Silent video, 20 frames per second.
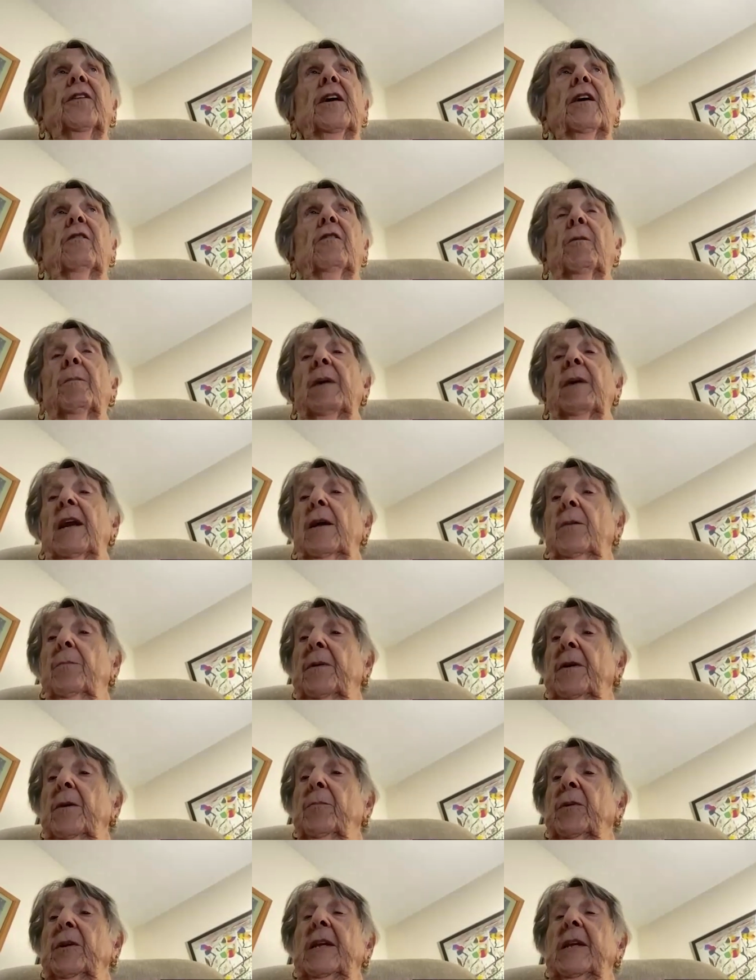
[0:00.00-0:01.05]
There are many
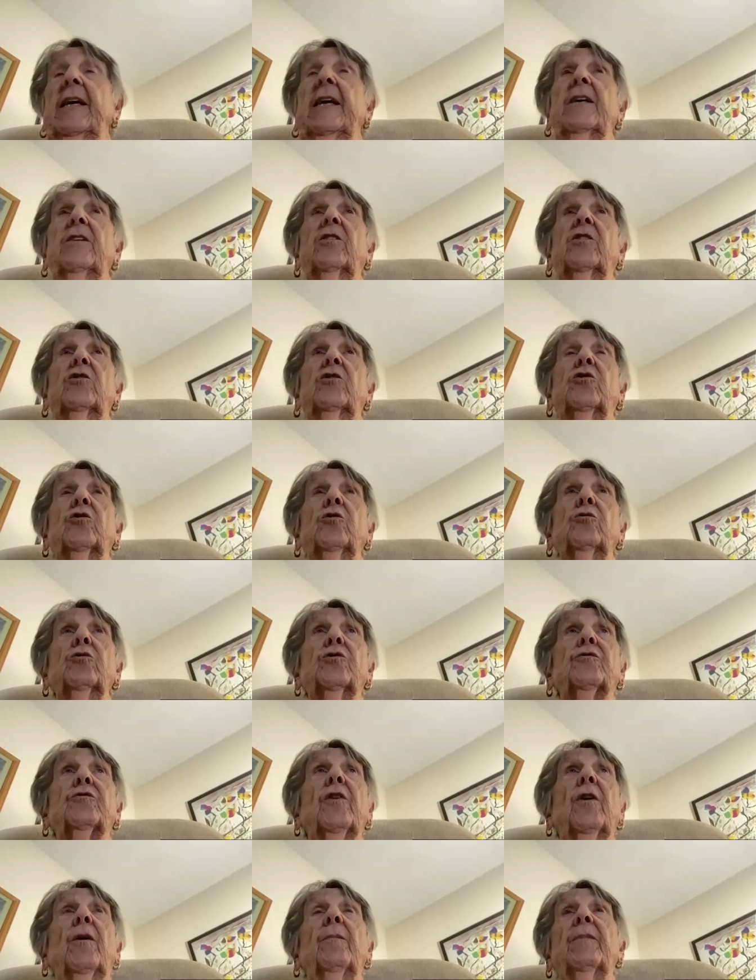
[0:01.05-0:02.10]
people here to choose
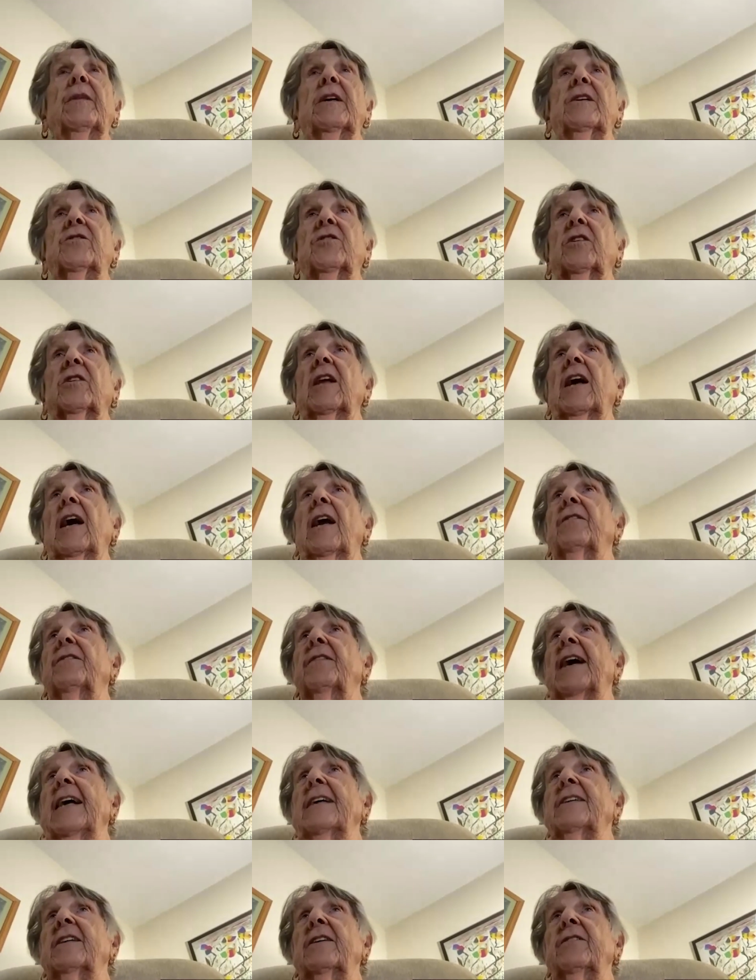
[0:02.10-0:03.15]
from. There's a lot of
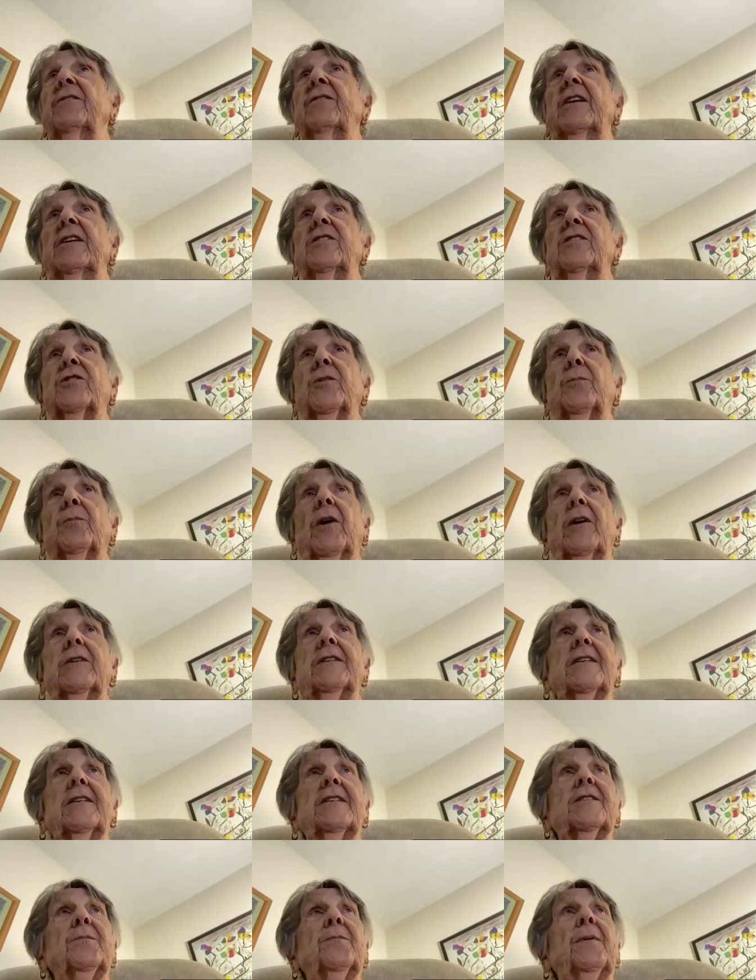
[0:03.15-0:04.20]
activities to
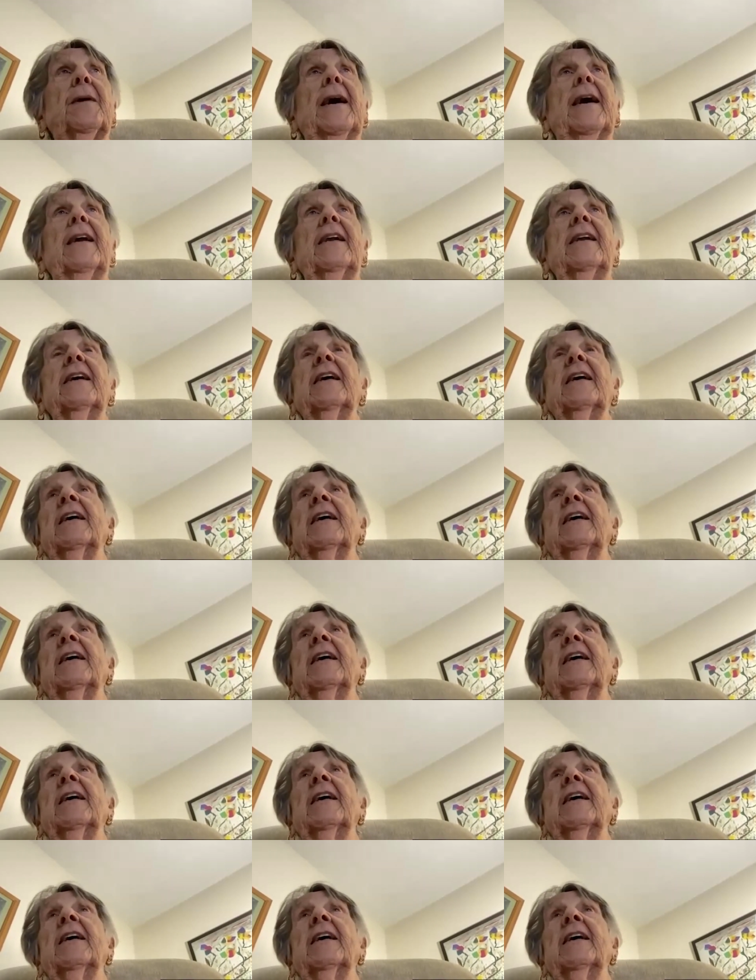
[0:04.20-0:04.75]
participate.